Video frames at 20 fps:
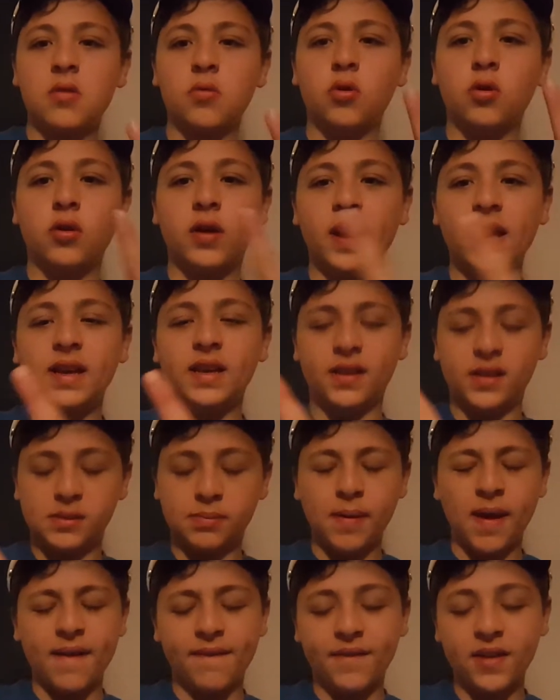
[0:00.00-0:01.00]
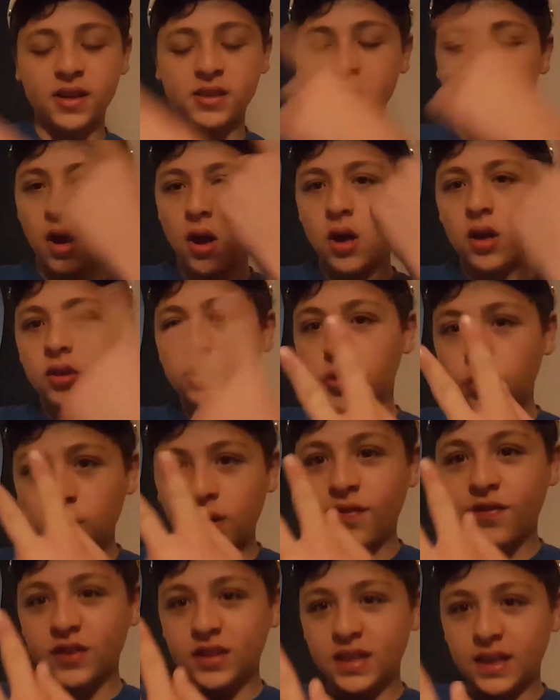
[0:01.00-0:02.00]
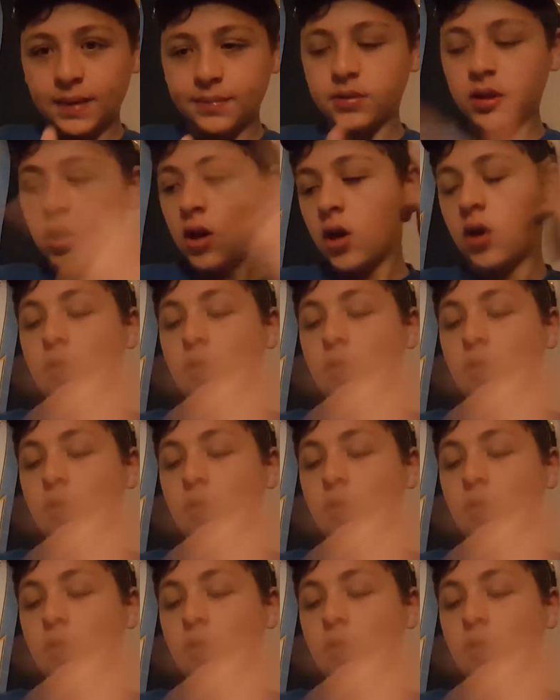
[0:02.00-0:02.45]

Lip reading: well, a Splatfest, two different teams.